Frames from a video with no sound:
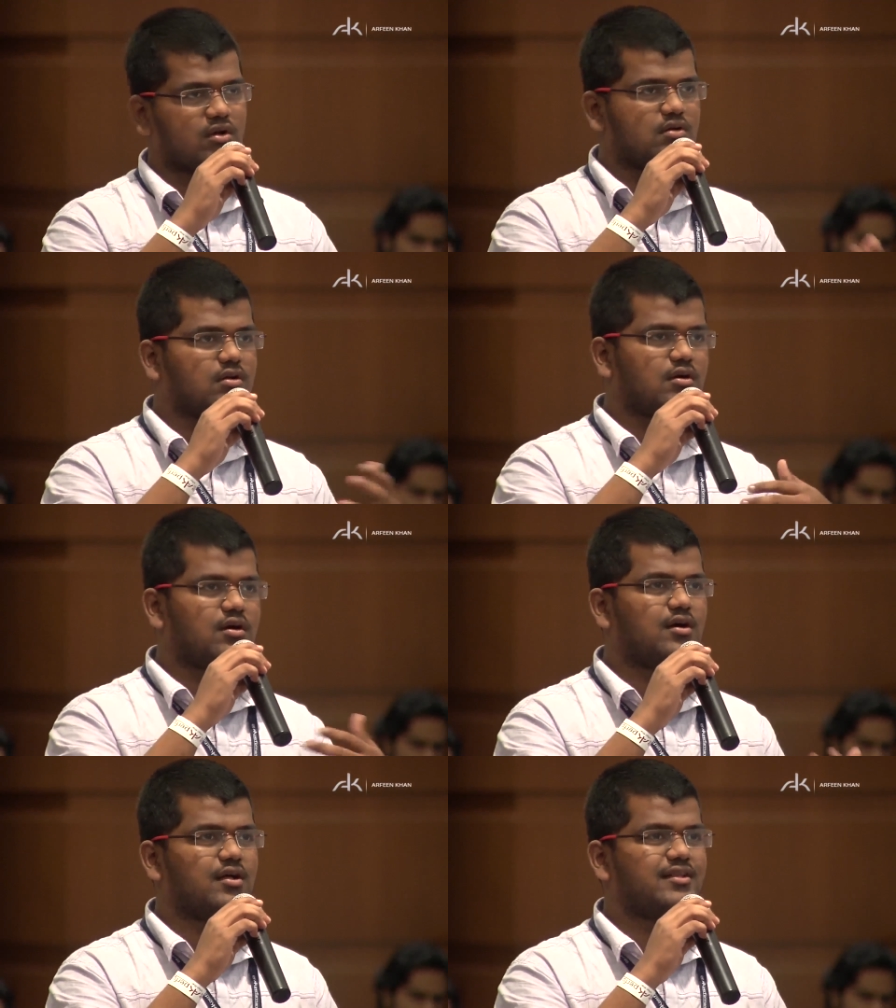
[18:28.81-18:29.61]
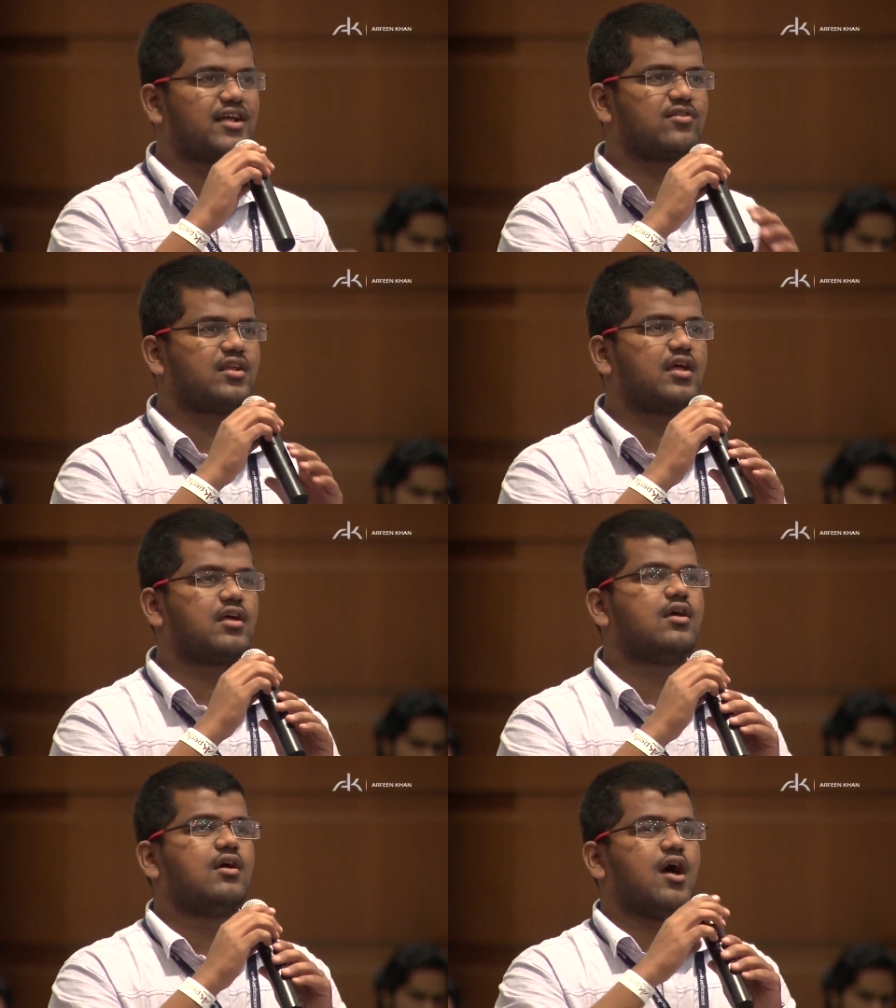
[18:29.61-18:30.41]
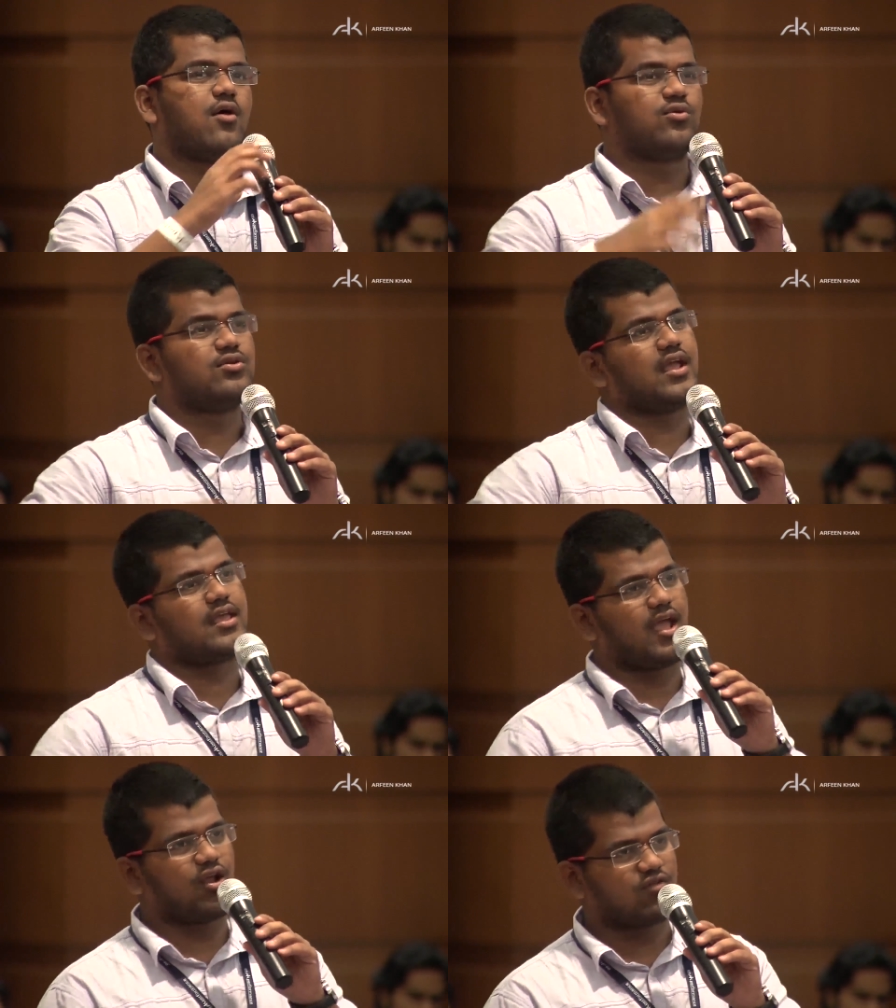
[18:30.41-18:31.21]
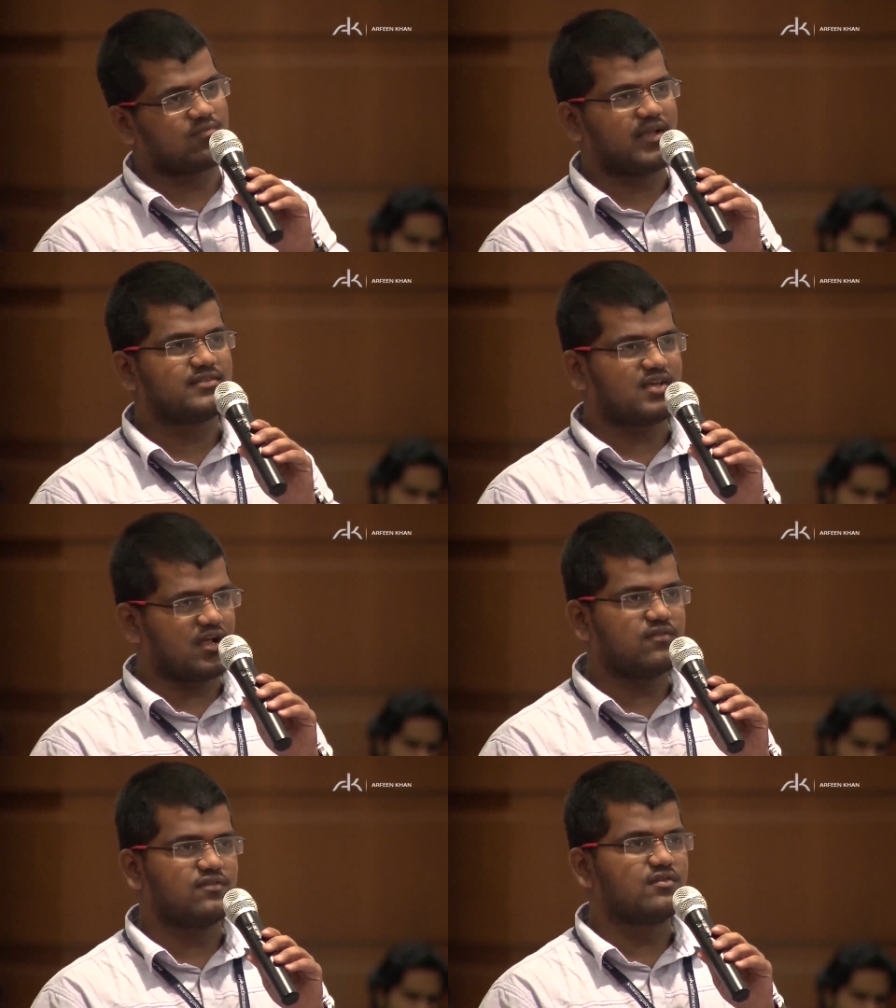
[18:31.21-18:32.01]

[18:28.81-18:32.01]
And that's why I want to take care of myself.